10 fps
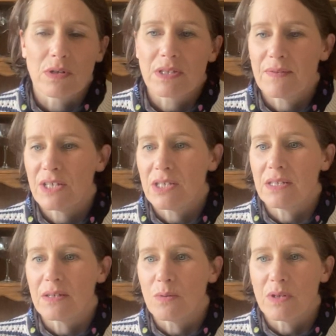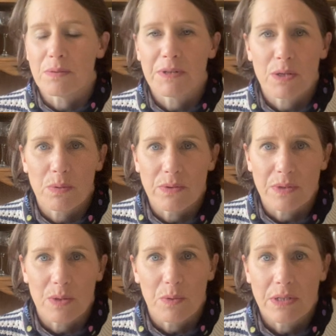because I've actually done quite a bit
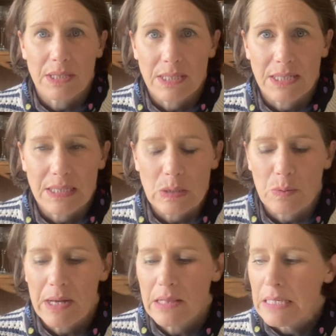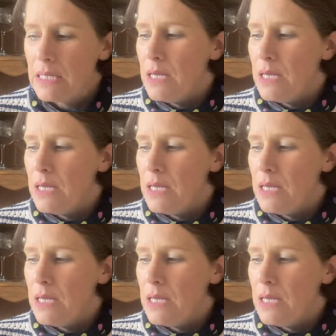quilting-wise and things as well,